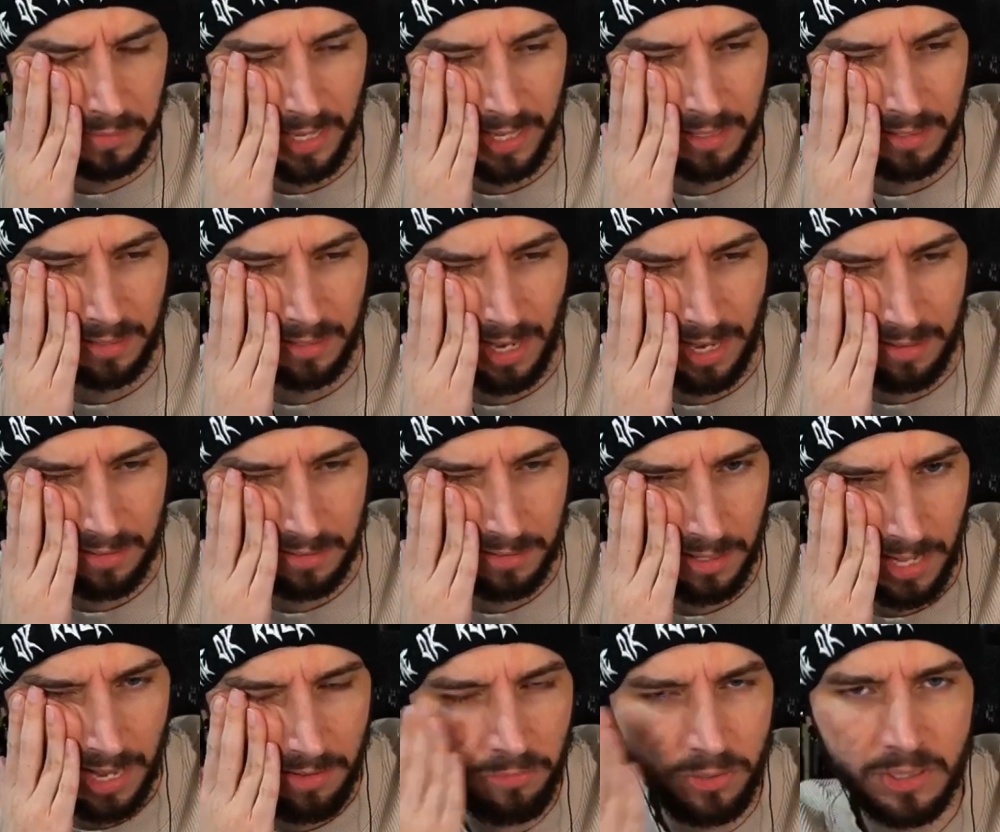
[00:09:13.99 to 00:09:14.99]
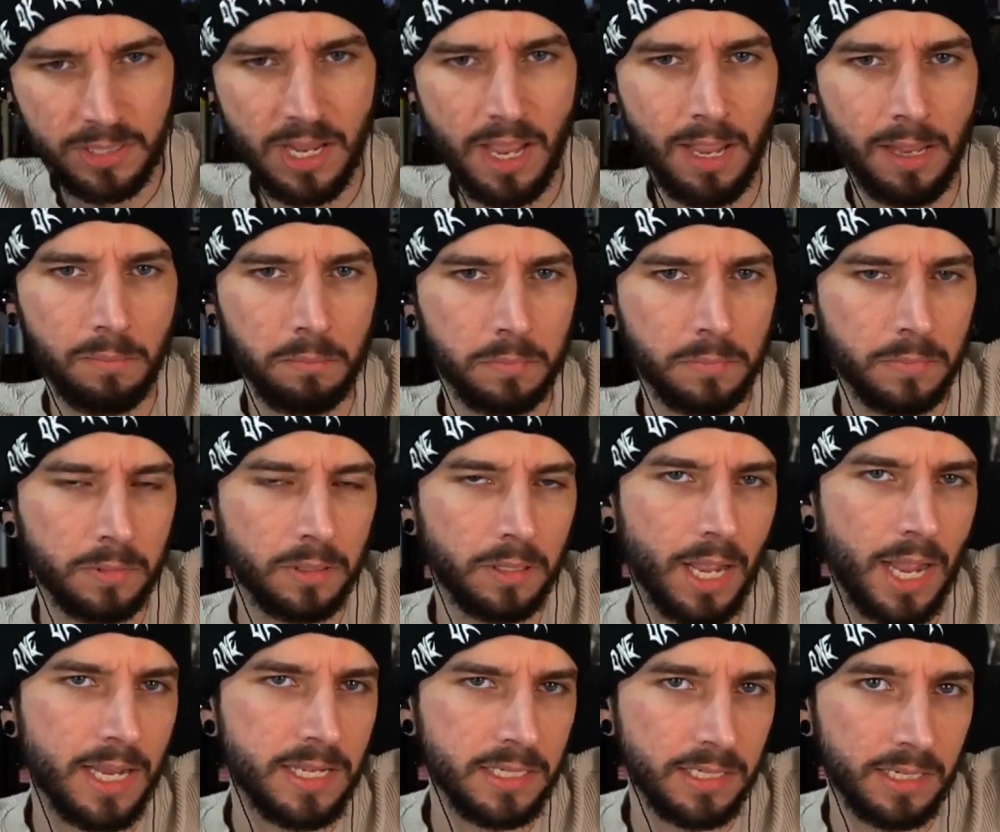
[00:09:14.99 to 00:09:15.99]
Like I every time
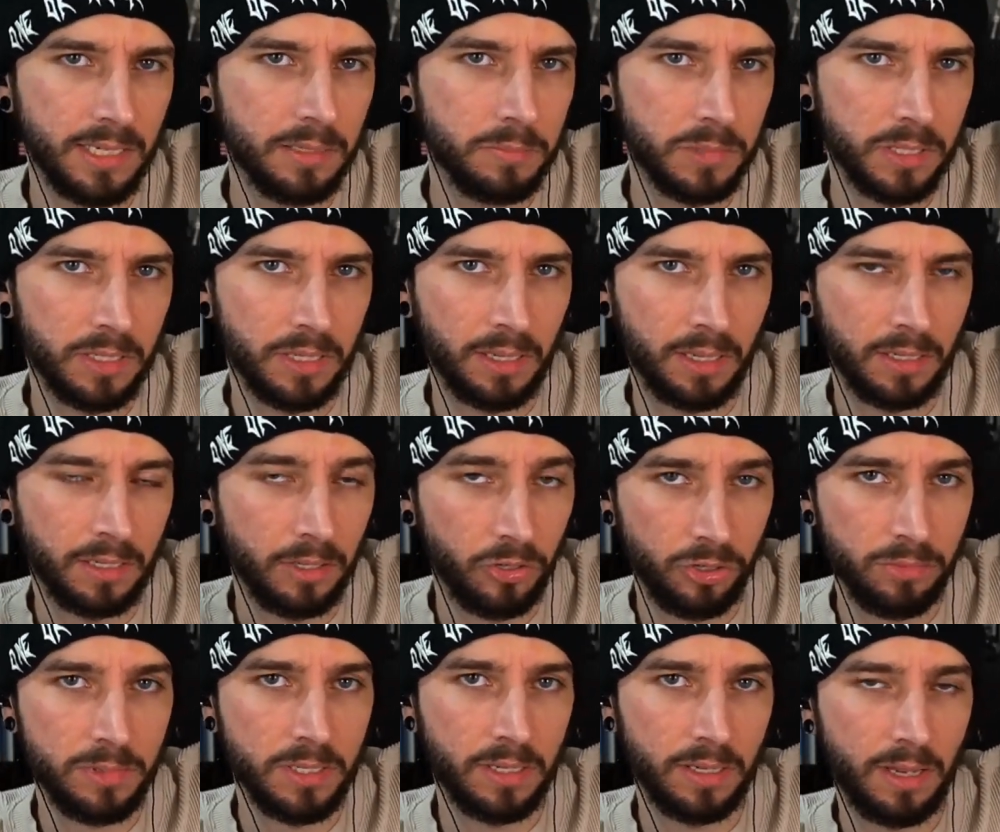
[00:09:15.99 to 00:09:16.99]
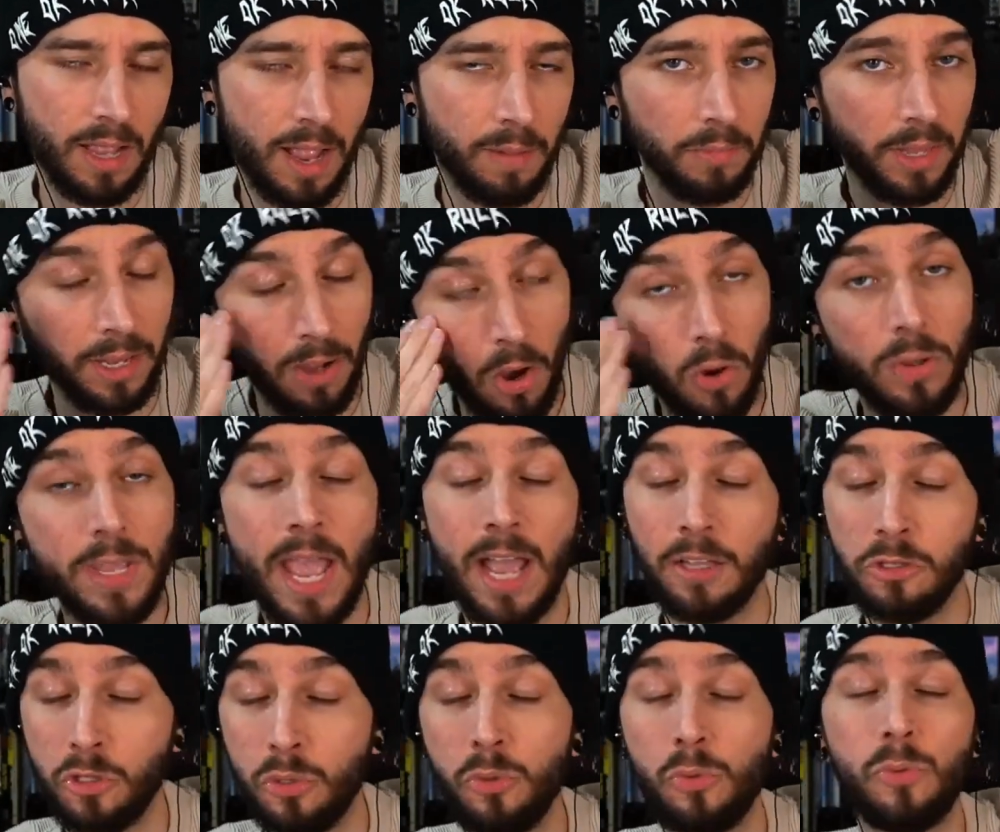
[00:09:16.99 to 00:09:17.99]
I see him sing and hear him sing, I'm like, oh yeah,
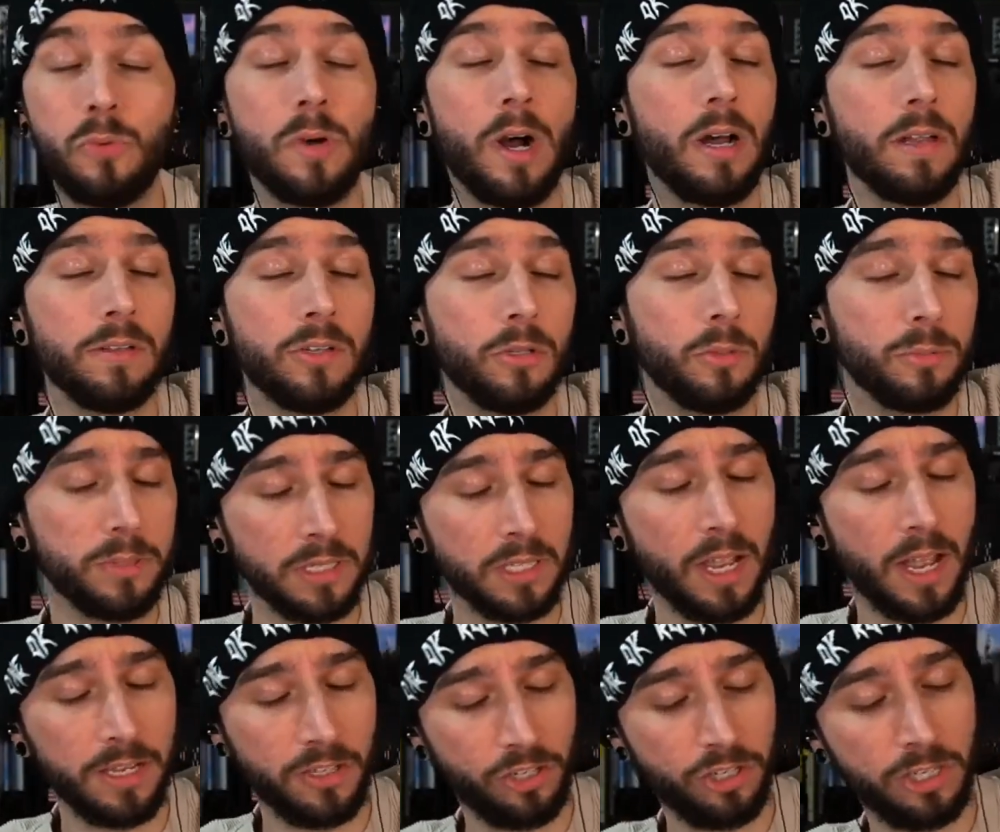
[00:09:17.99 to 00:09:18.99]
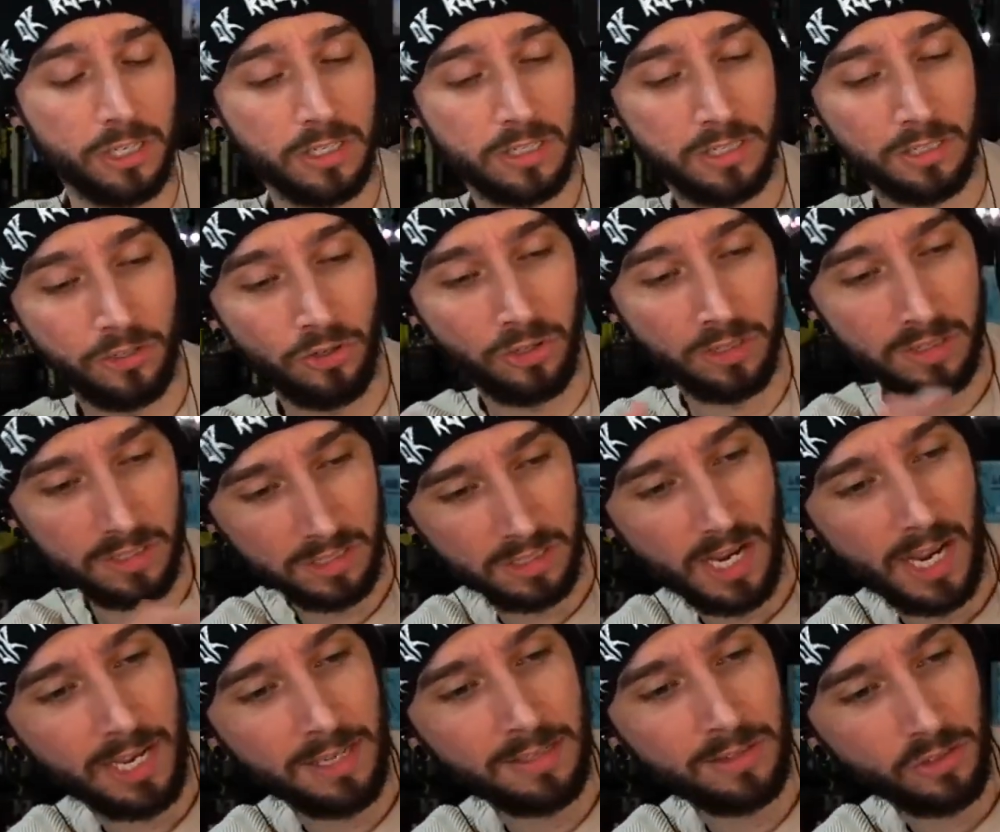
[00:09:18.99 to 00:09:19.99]
you also besides just your
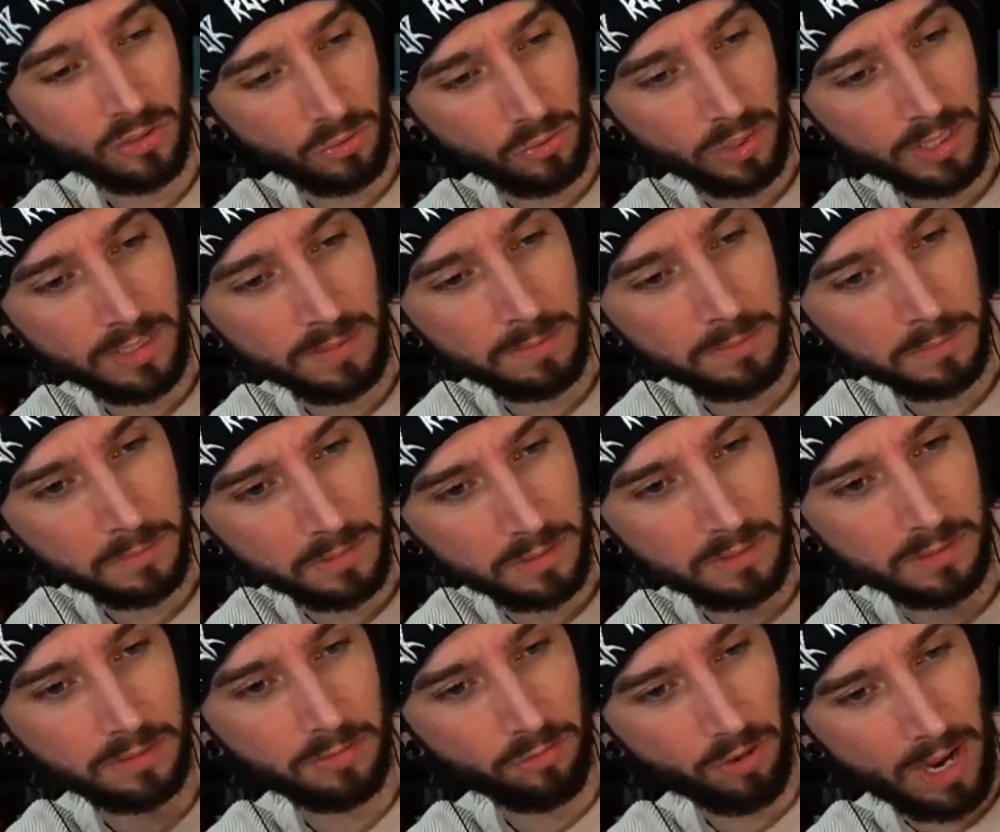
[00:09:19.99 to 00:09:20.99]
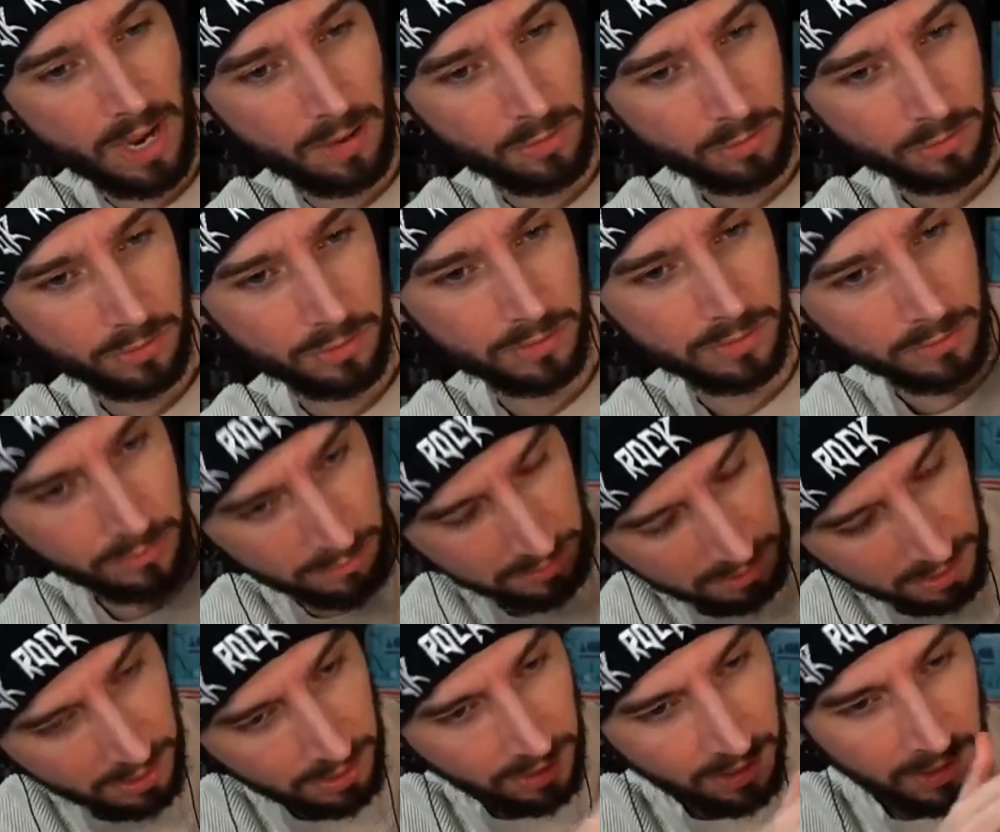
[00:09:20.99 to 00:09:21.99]
insane screams and growls and